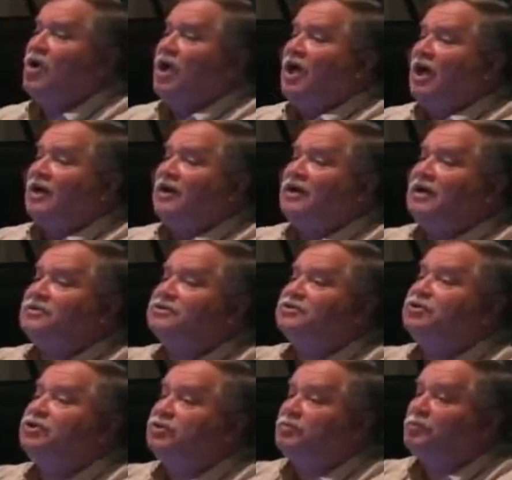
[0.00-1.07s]
and it's
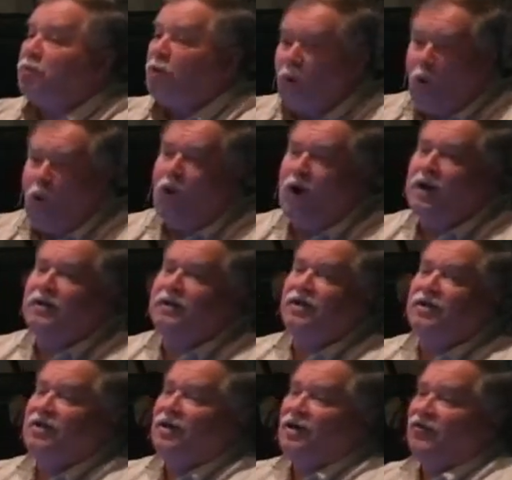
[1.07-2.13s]
to the point
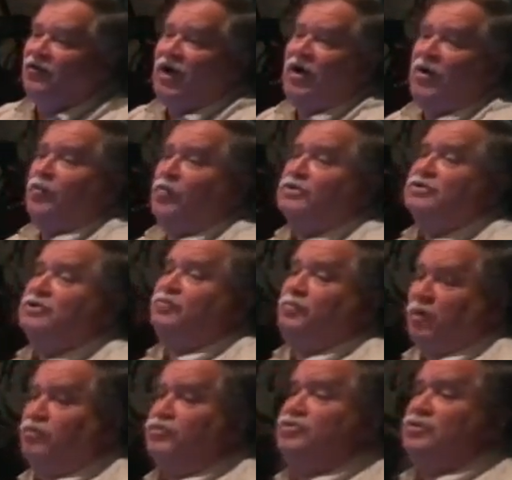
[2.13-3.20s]
of how we're
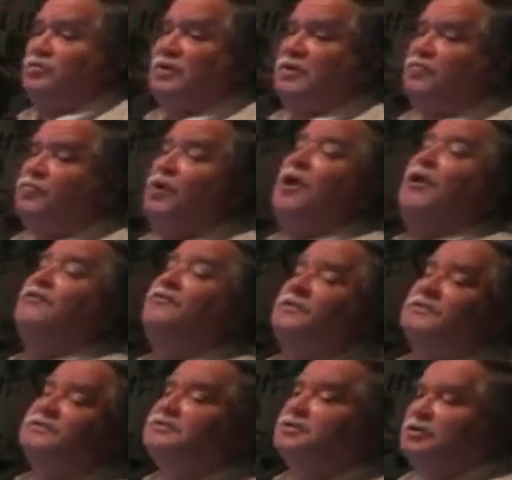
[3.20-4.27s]
supposed to be
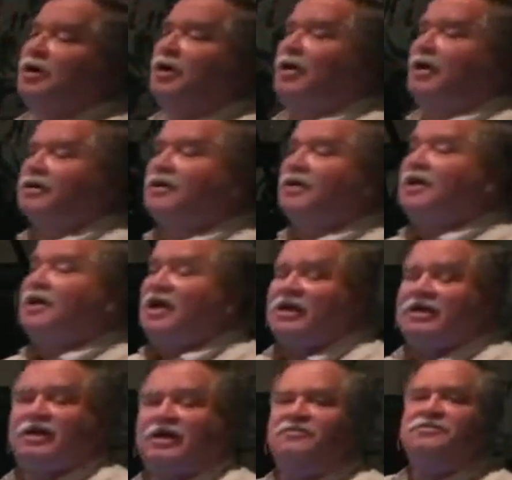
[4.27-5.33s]
relevant to God.
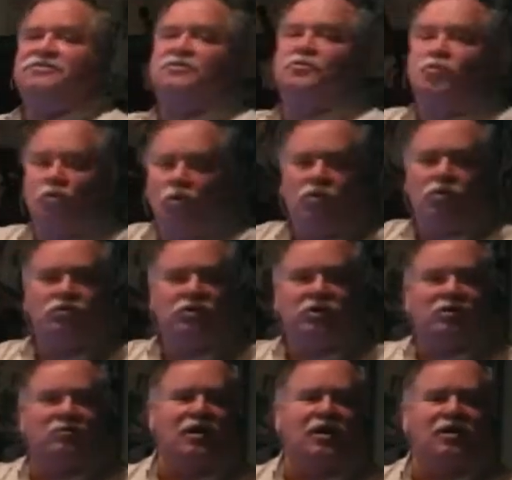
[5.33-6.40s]
It gives the world a
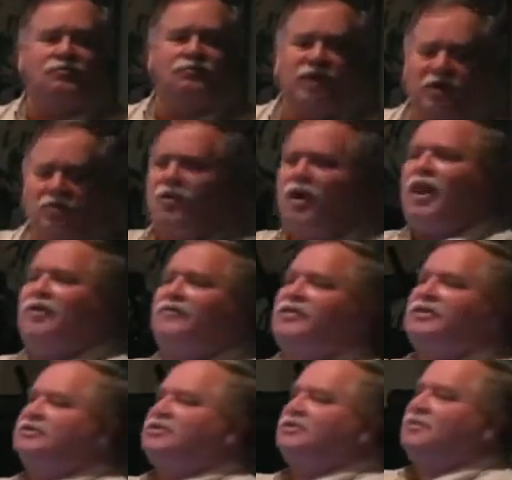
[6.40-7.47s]
command be
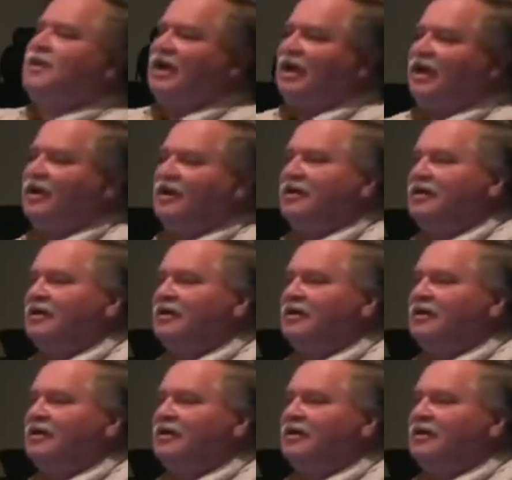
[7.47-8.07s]
relevant to me